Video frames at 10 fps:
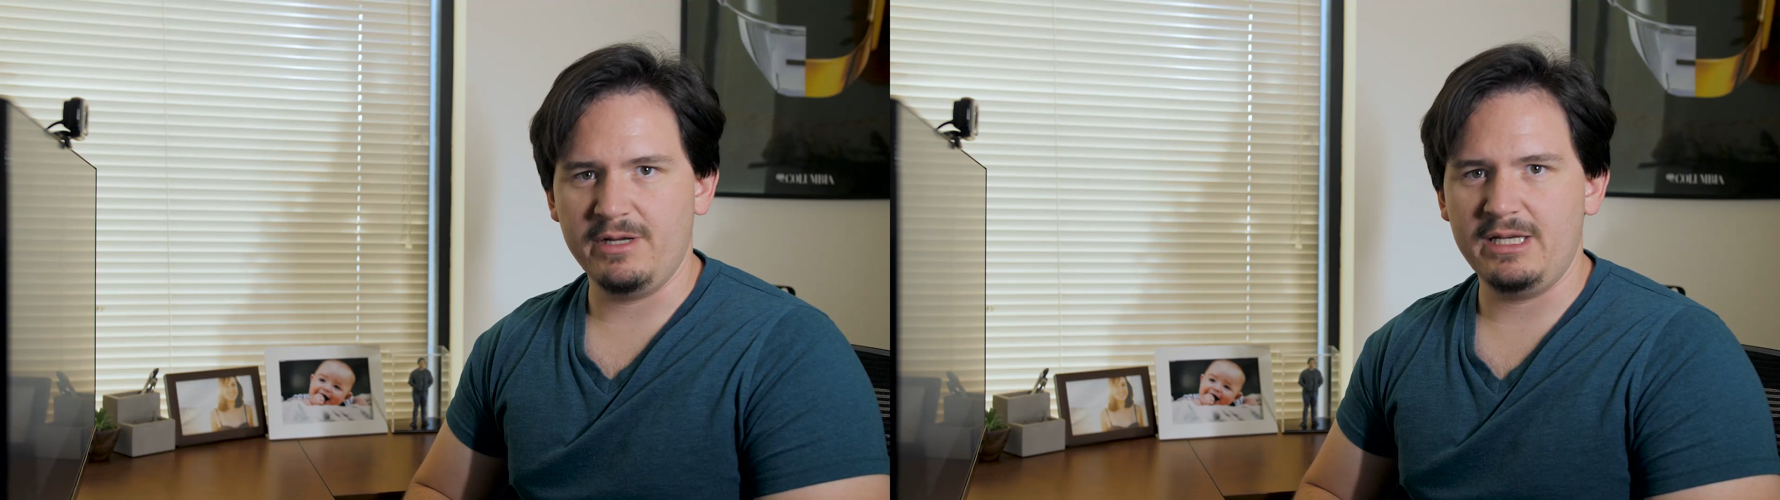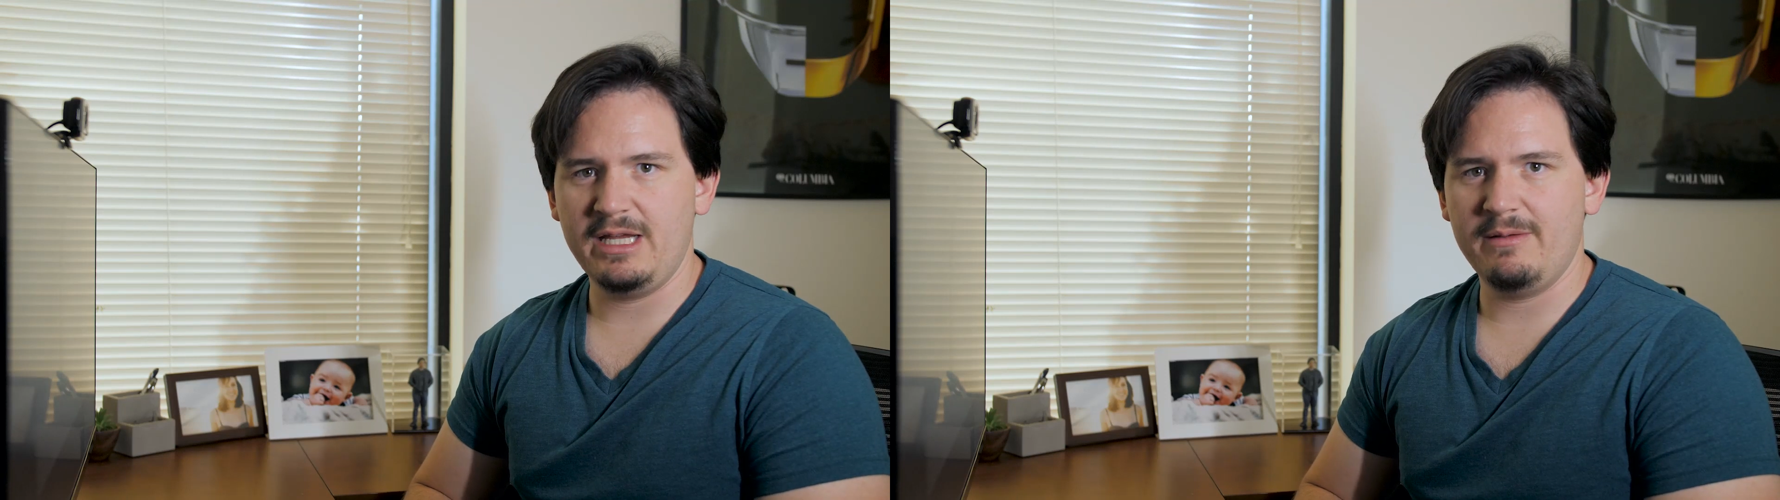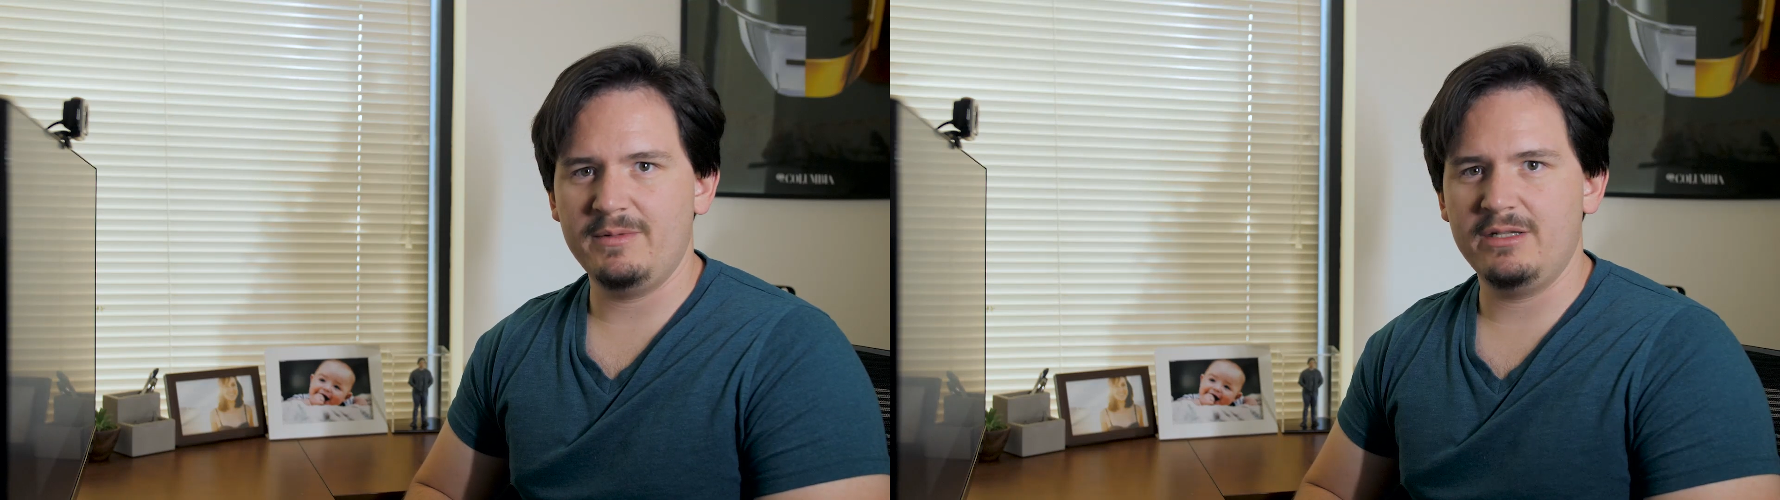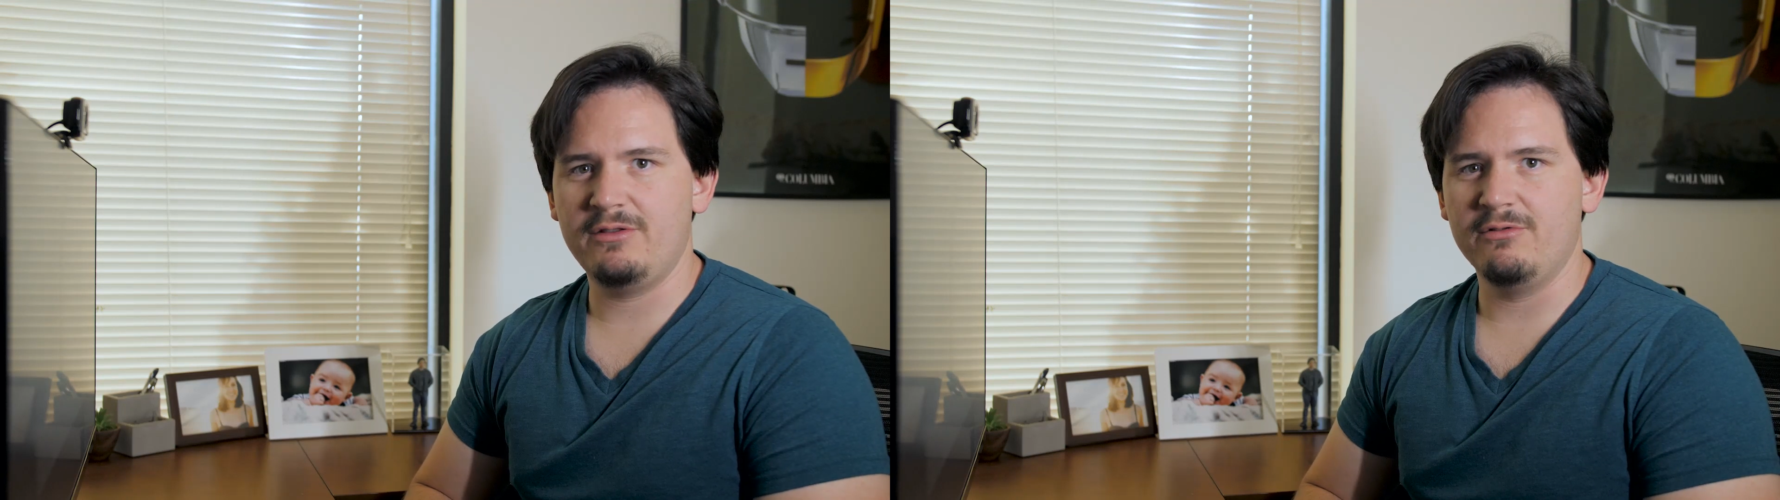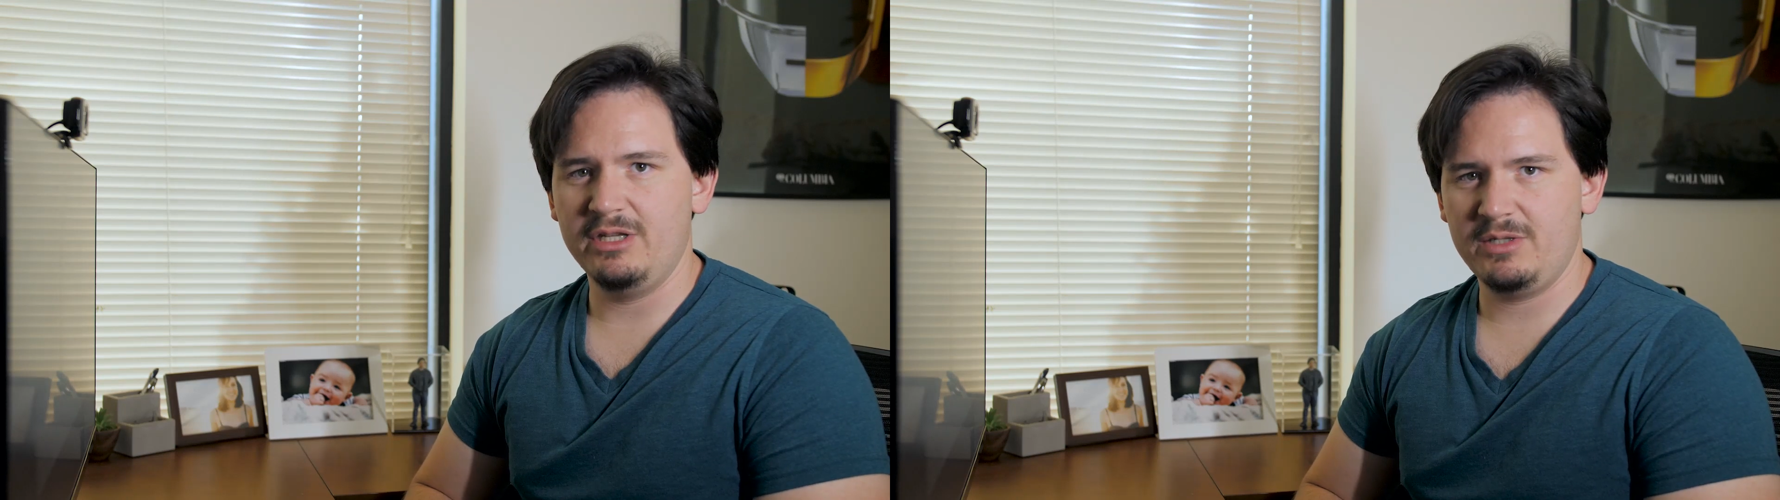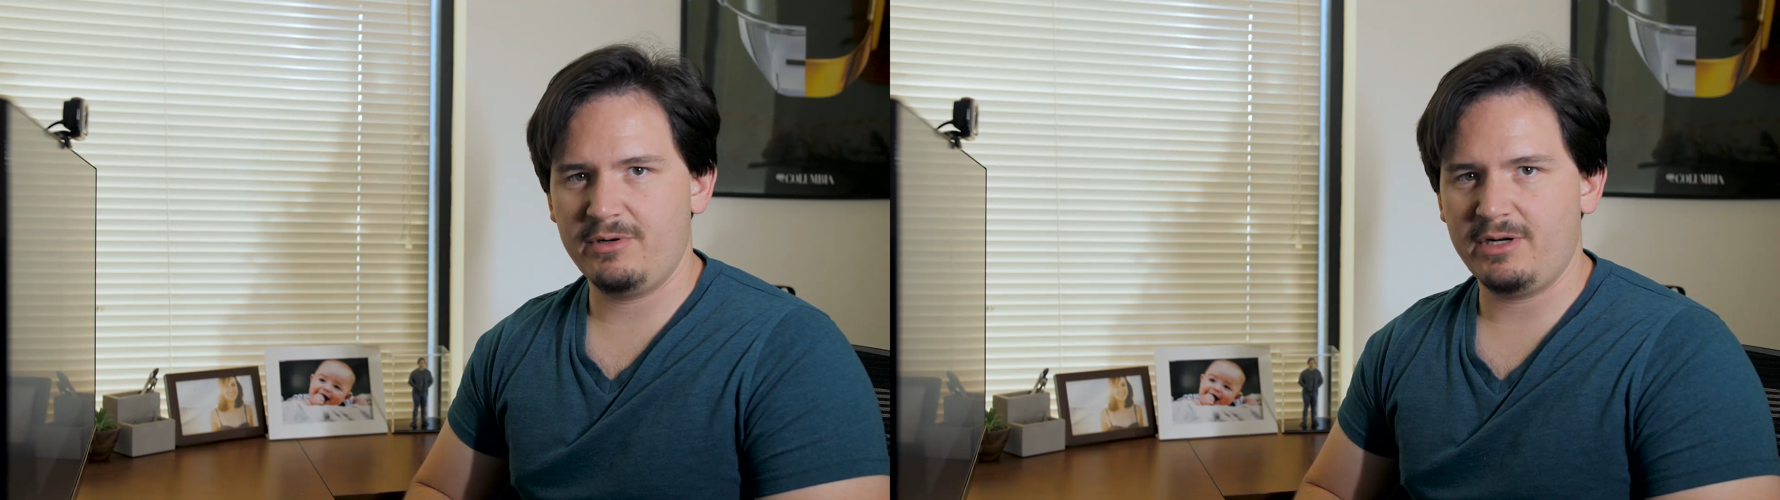renamed through this